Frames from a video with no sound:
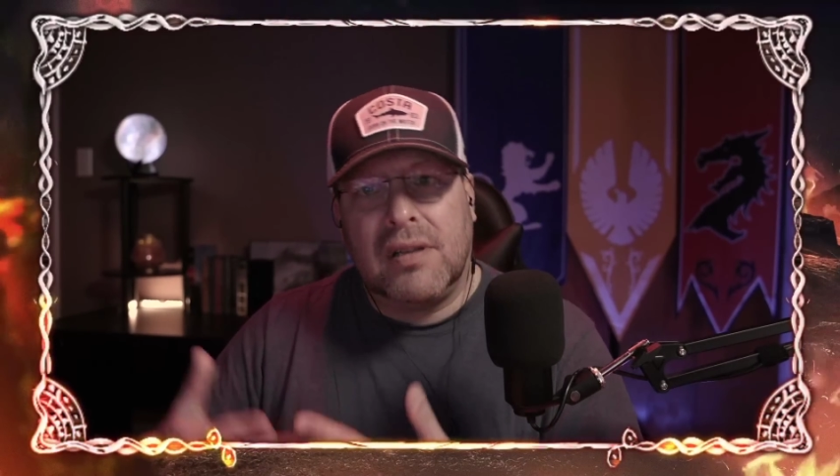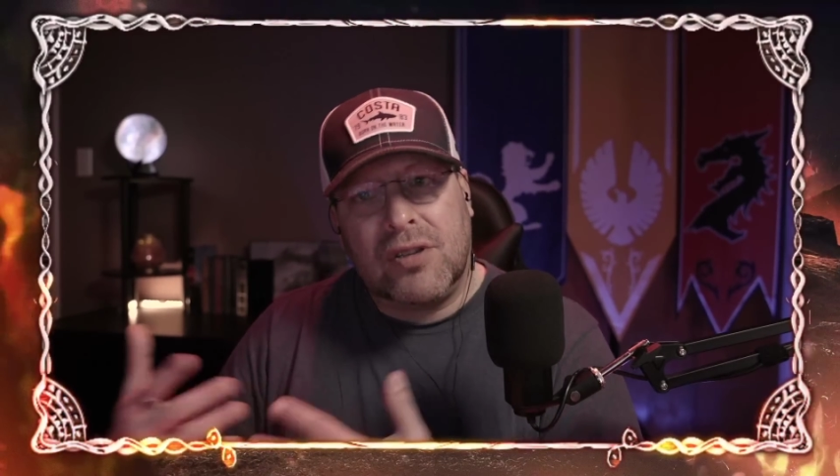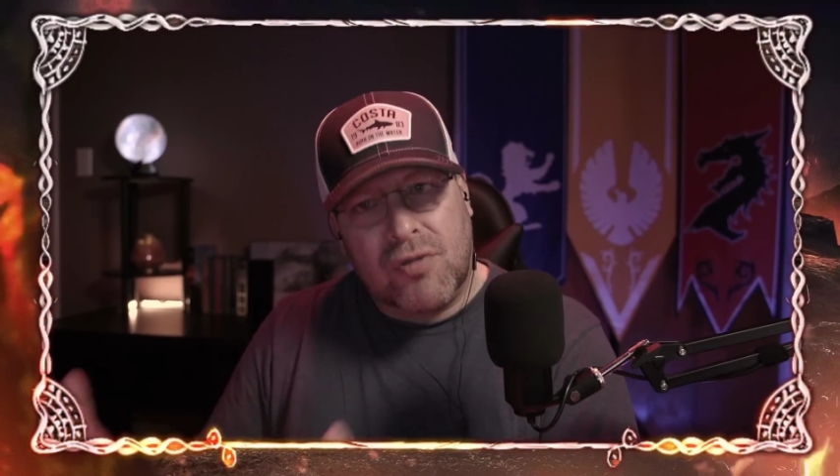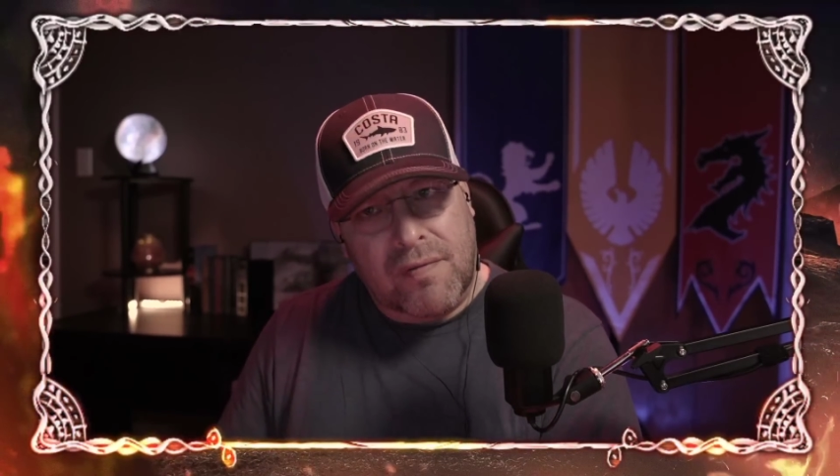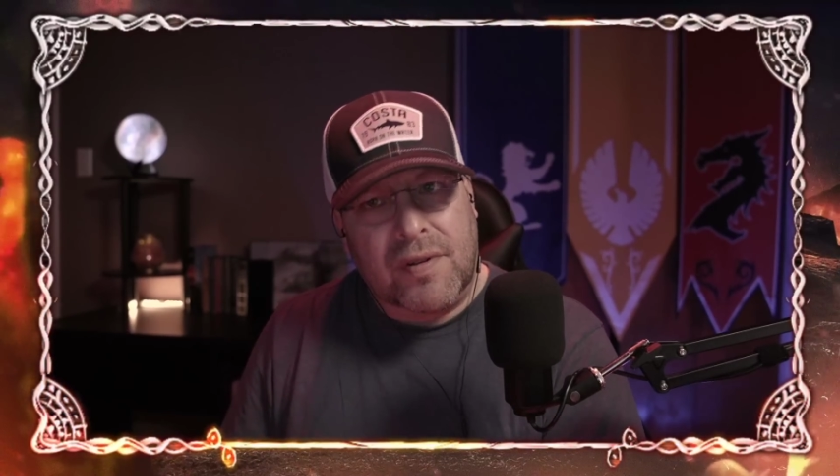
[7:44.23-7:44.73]

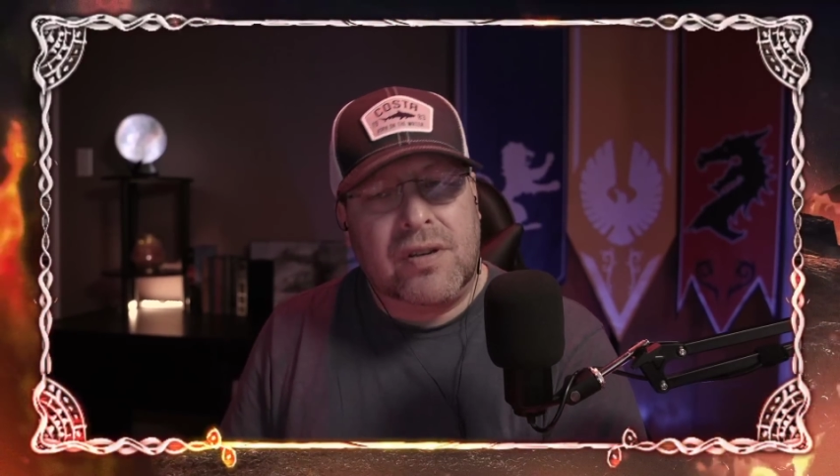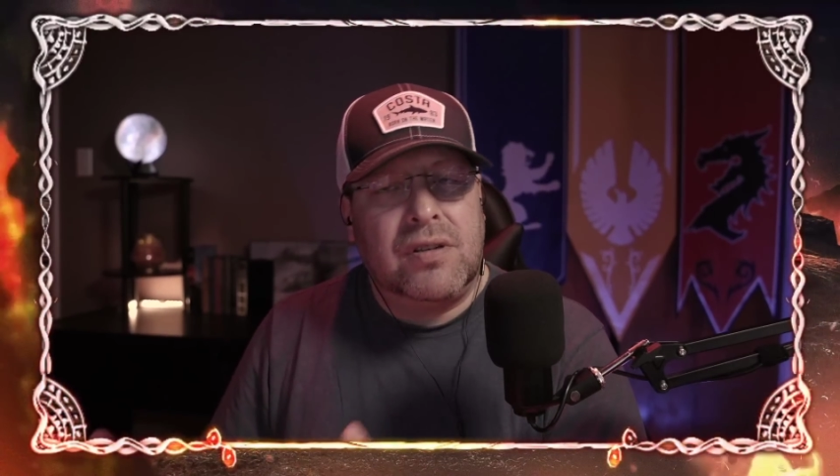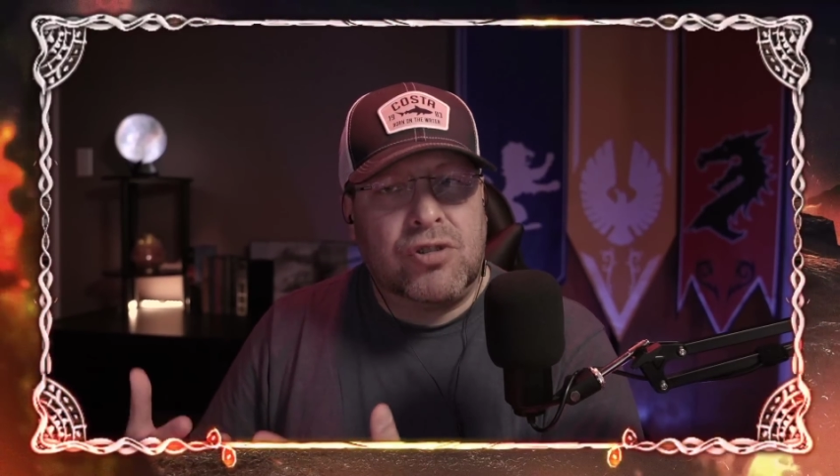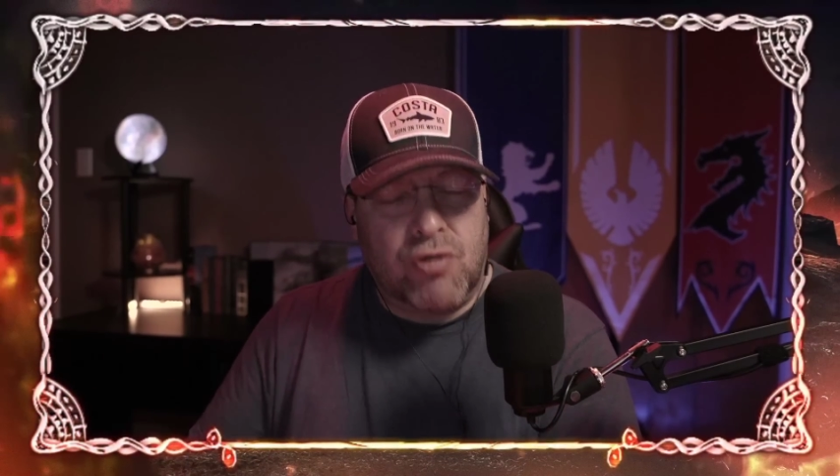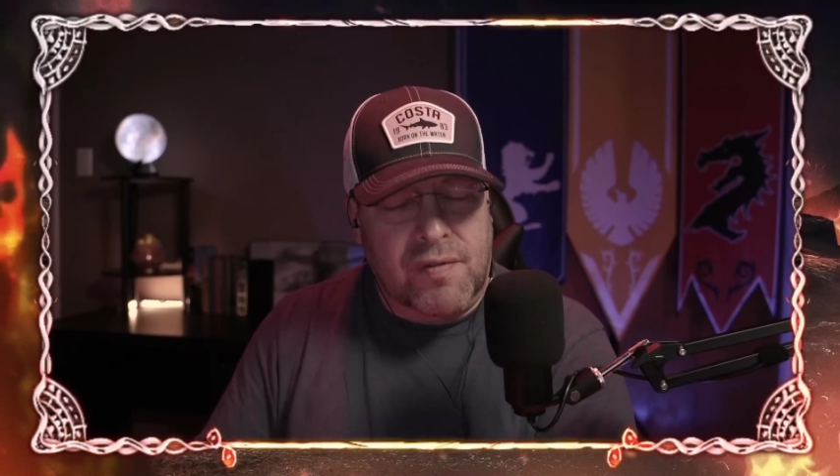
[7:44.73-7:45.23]
driven
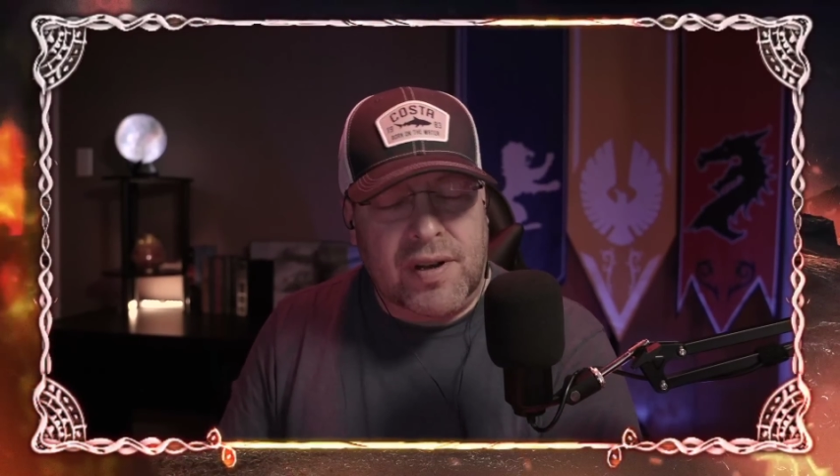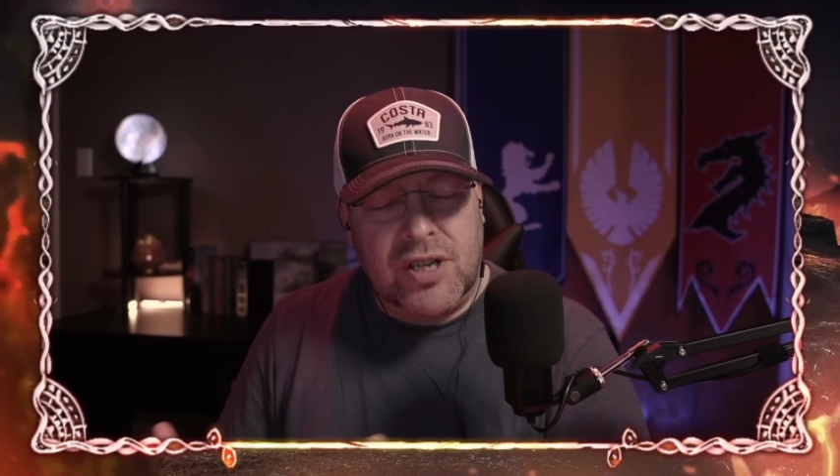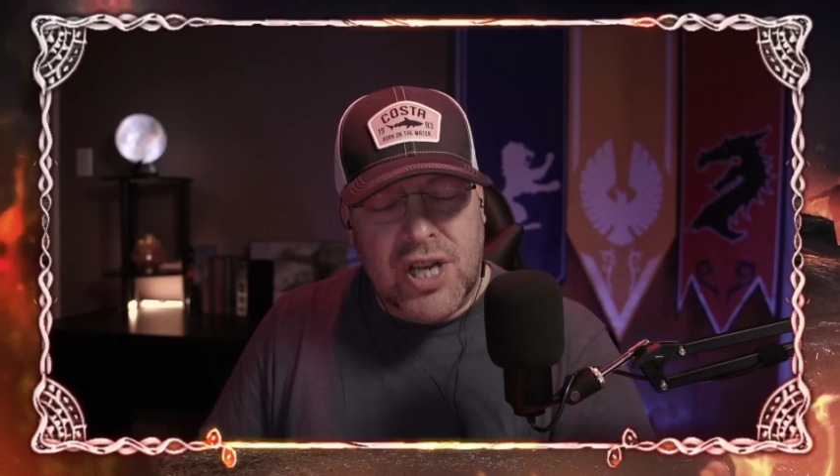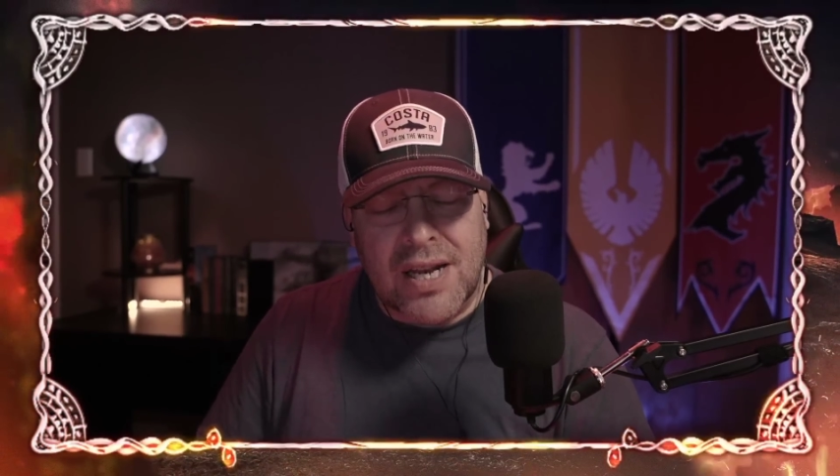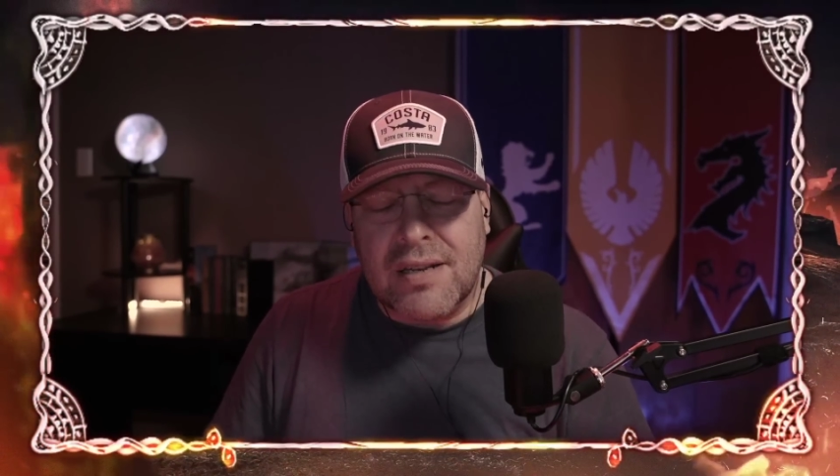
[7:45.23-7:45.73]

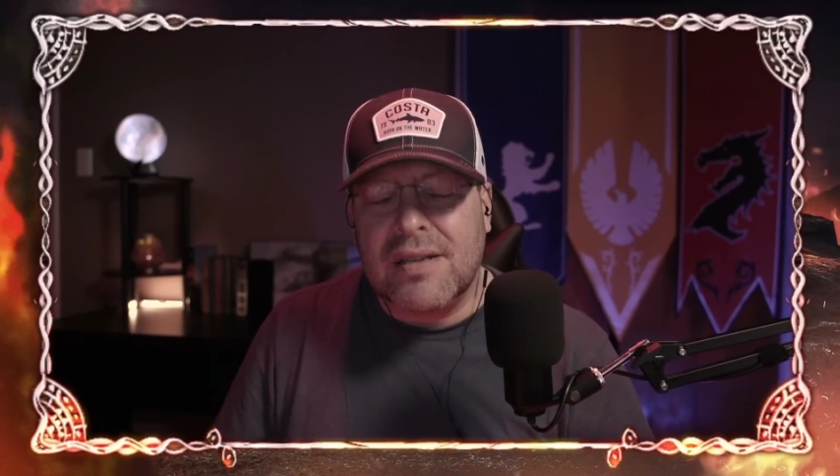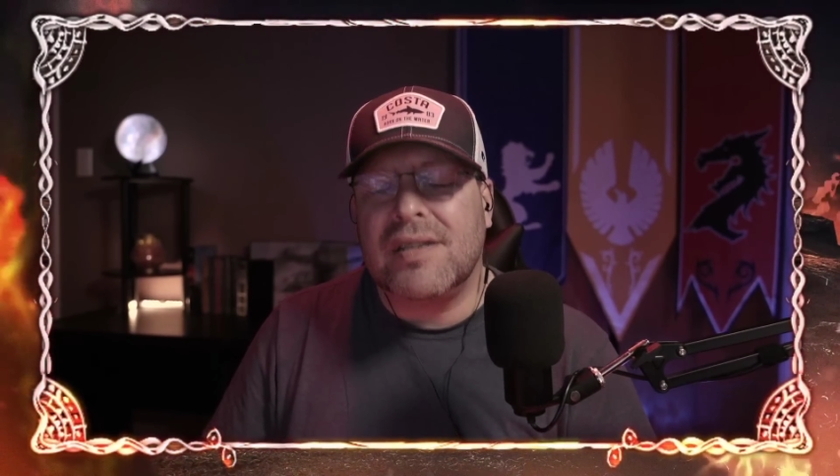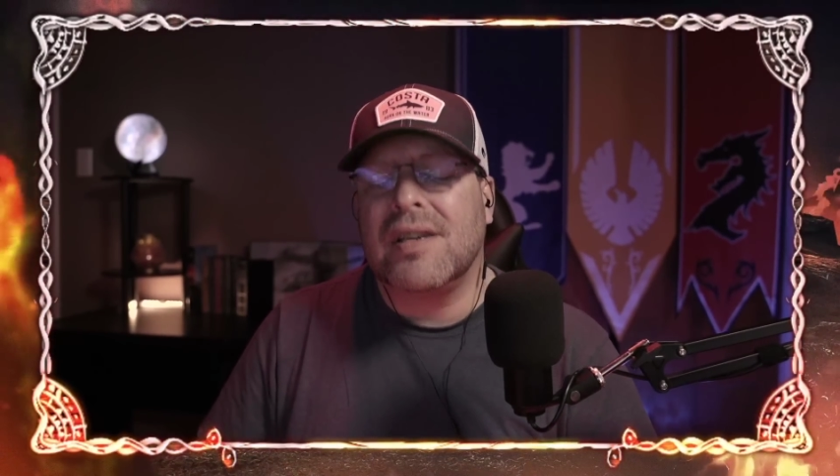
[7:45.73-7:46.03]
agendas,